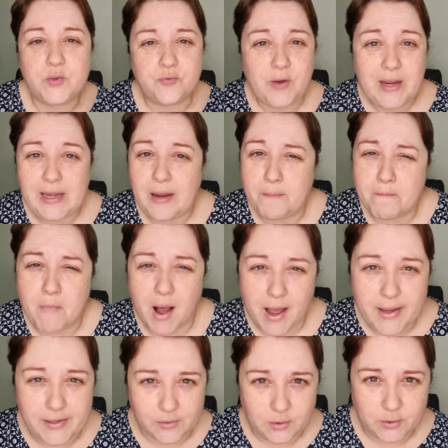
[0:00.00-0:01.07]
was really
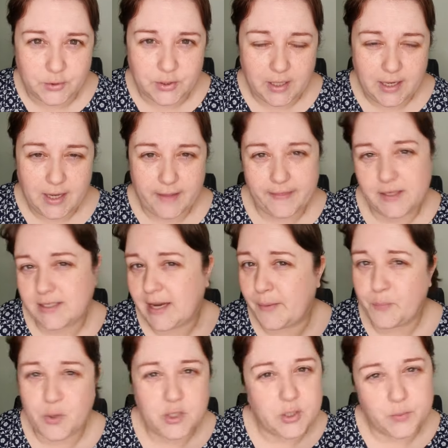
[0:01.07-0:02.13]
mild. The
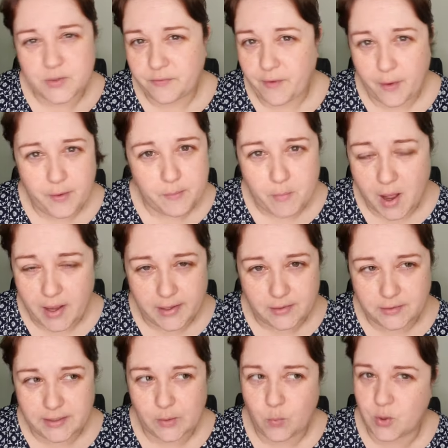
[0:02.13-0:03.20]
temperature was very
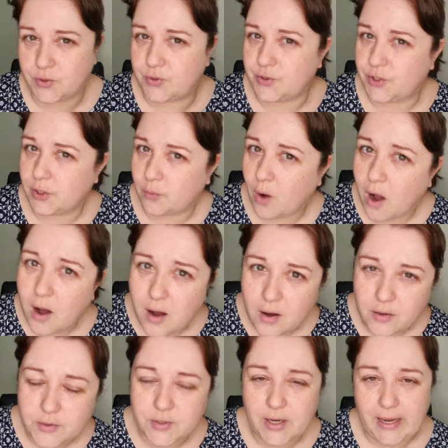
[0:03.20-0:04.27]
mild. It wasn't too
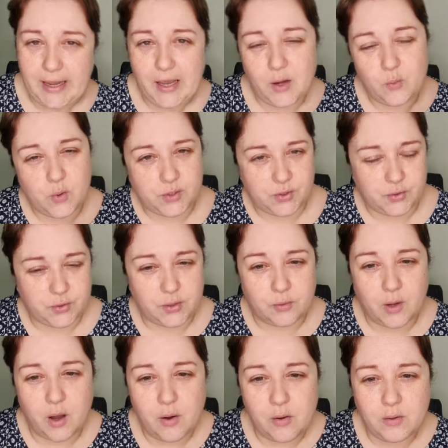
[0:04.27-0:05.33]
hot, wasn't too
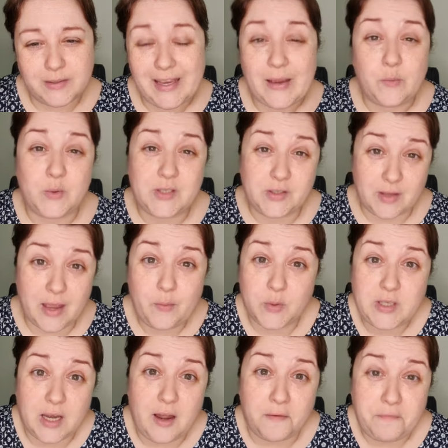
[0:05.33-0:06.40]
cold. It
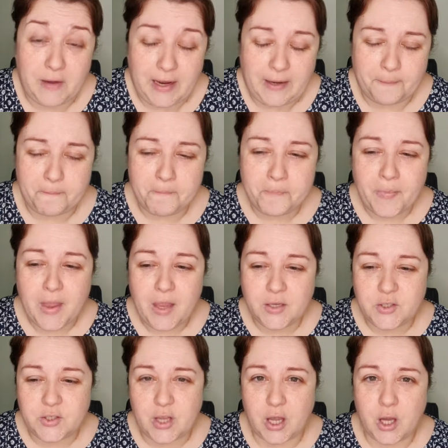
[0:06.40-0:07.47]
was lovely.
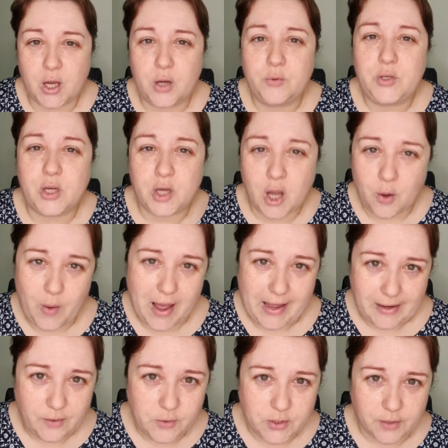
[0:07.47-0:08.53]
So you go
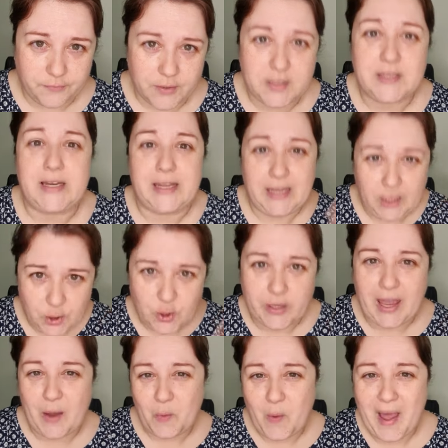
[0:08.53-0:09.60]
out, obviously, you
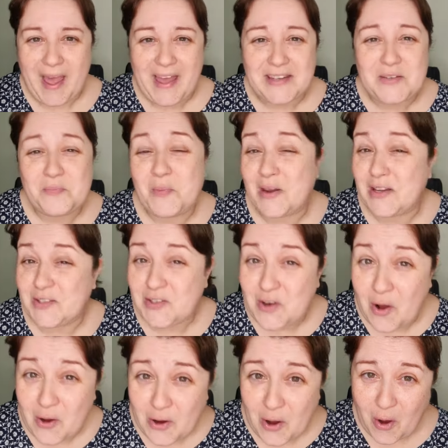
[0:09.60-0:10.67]
get wet, but it's
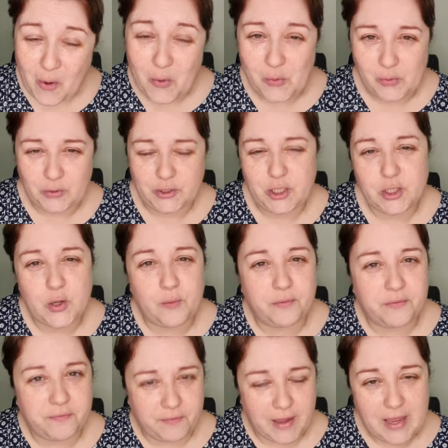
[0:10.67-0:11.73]
not cold. You don't
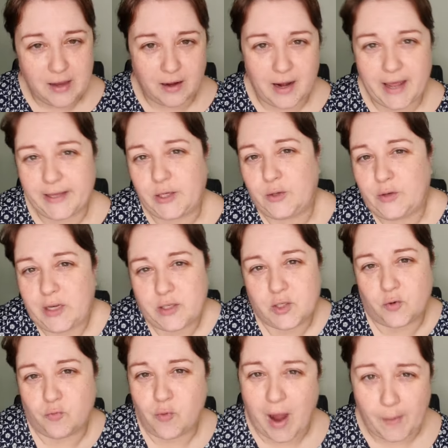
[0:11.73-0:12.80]
feel like you need
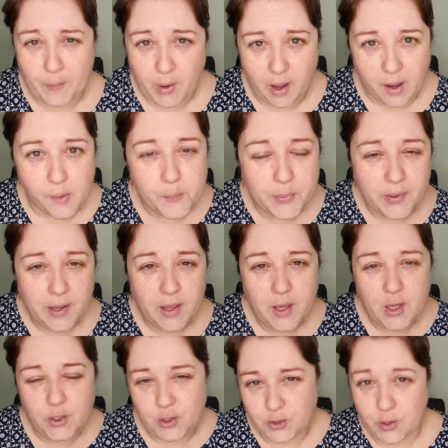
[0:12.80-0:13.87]
to wrap up.
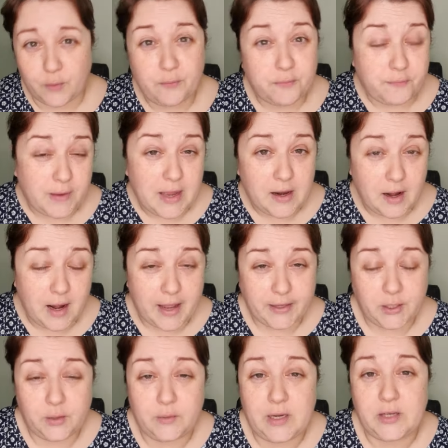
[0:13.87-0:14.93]
You don't feel
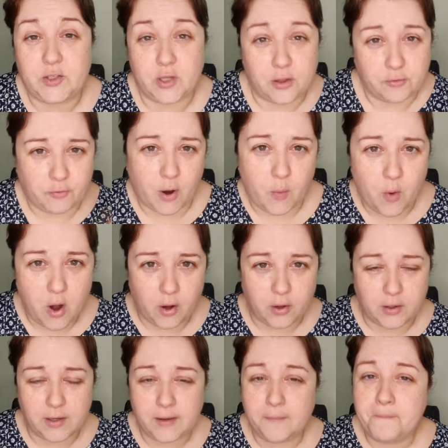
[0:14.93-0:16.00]
like you need to throw
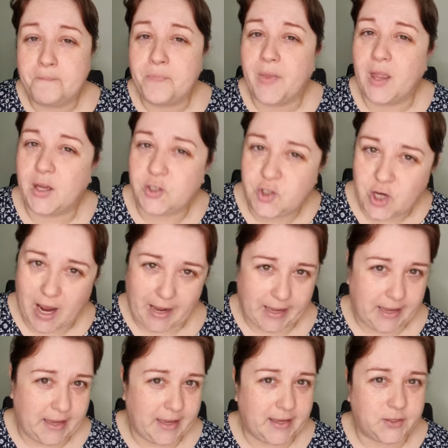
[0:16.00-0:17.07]
on a
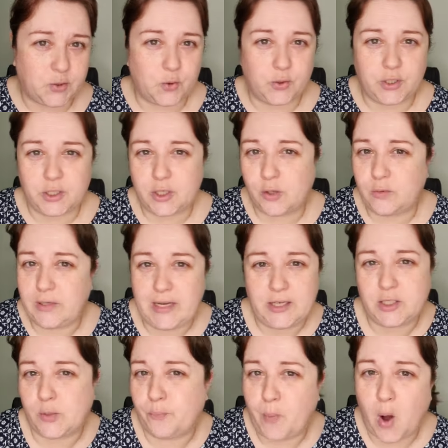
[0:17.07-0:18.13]
jacket, or you don't
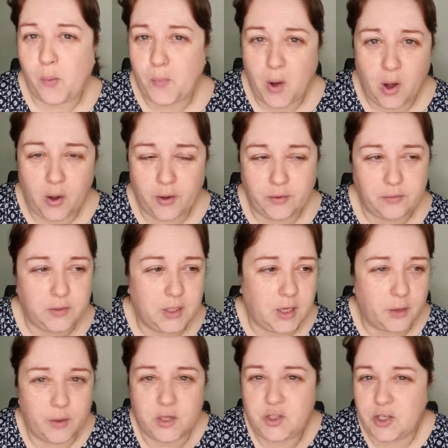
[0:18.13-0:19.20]
need to pop on,
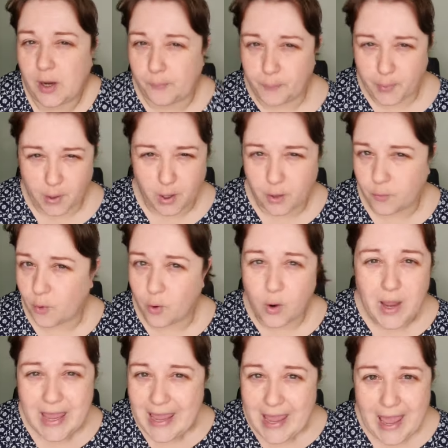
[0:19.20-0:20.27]
a jumper
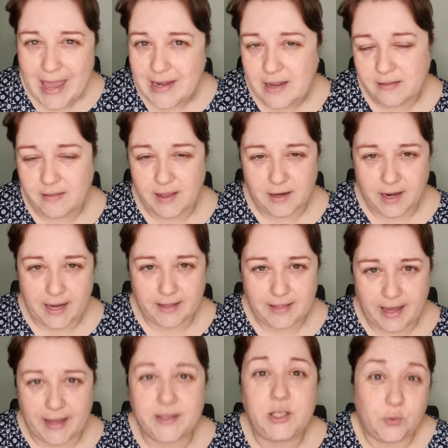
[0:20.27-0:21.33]
or anything like
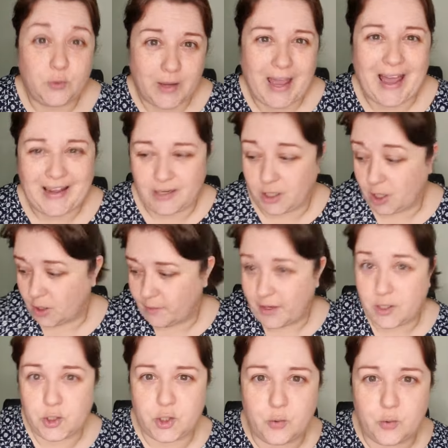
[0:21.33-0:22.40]
that. You can go
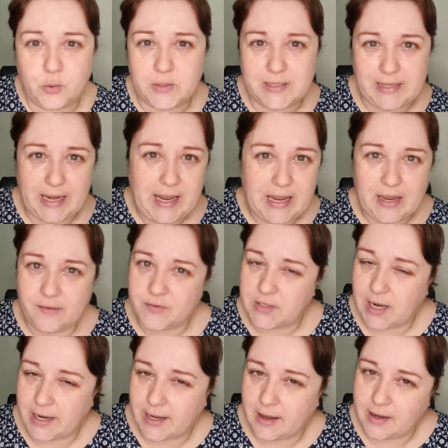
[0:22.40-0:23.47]
in short sleeves
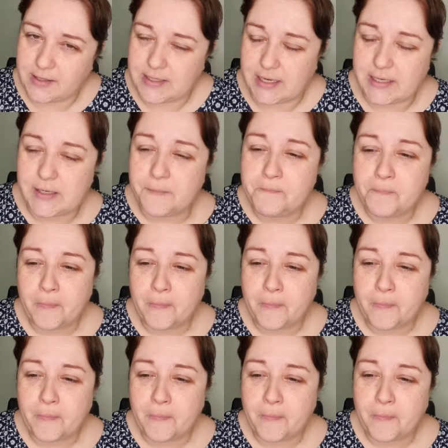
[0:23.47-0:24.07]
like I did.